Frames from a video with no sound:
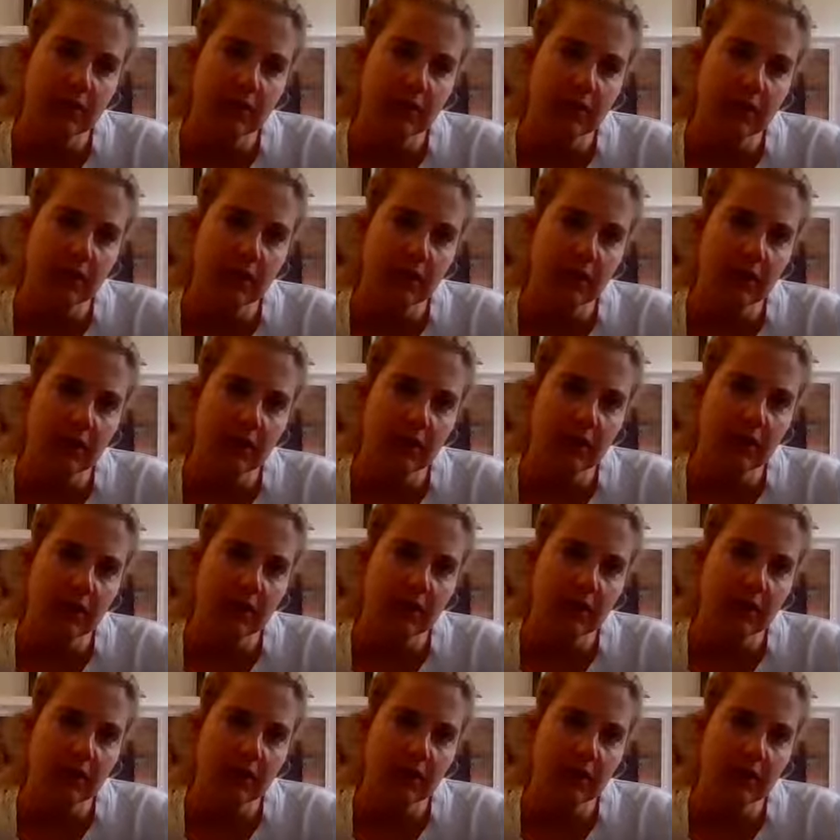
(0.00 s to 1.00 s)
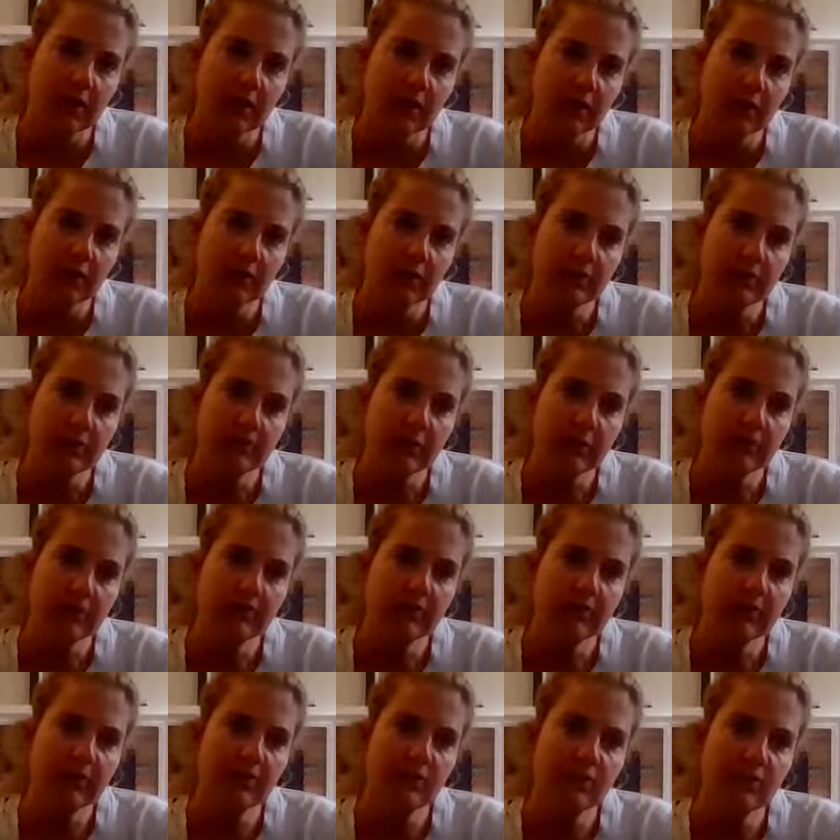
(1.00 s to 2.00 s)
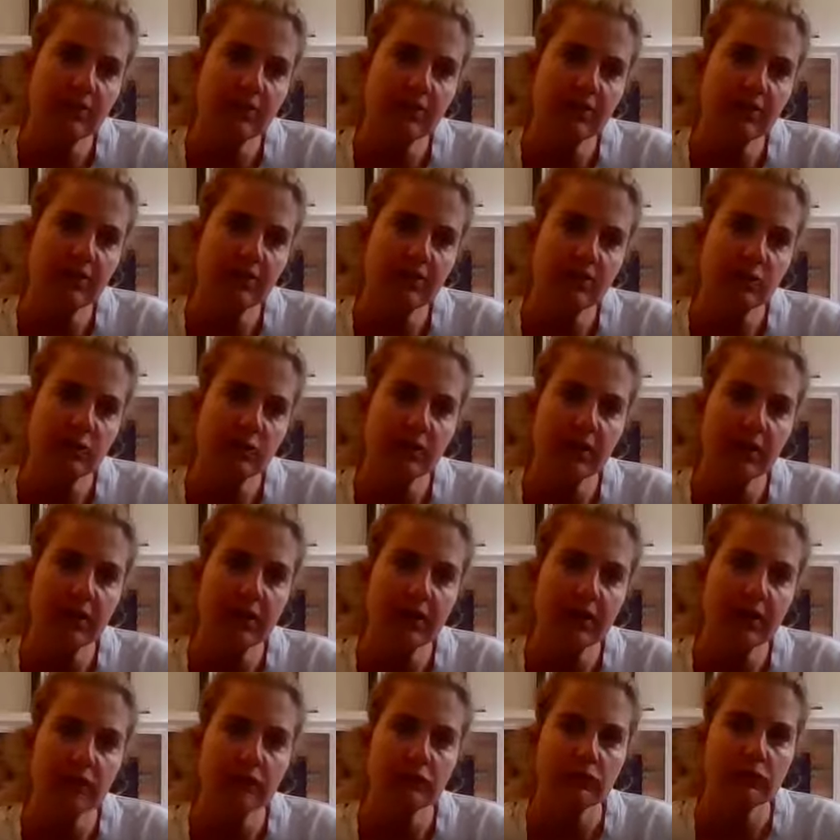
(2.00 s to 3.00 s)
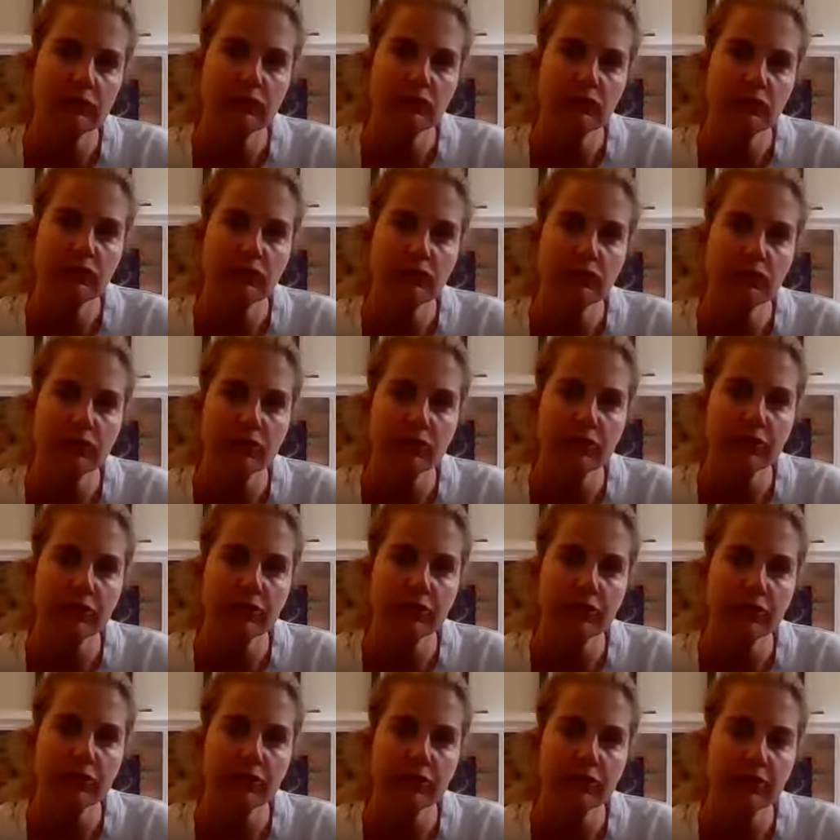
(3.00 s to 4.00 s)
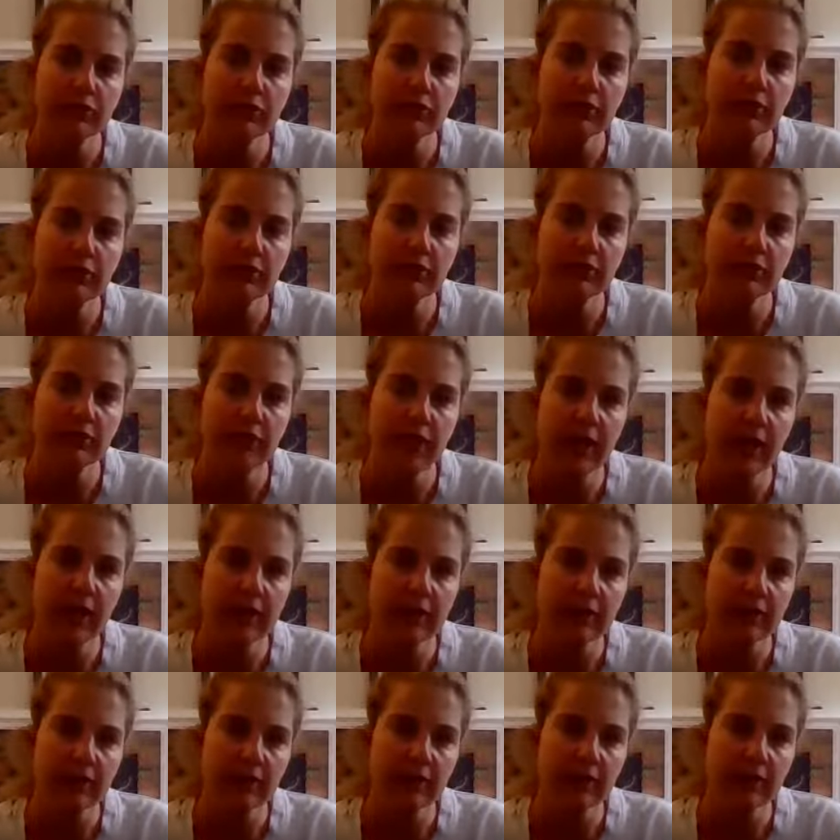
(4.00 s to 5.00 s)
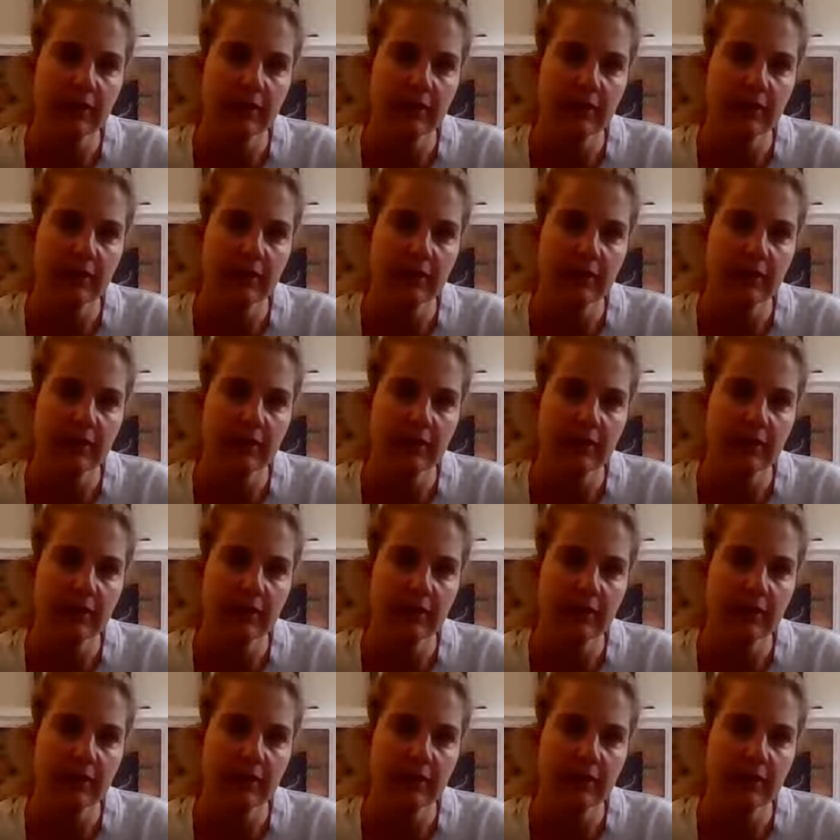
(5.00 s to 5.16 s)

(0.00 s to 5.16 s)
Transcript: Yeah. Find space around your shoulders and your neck.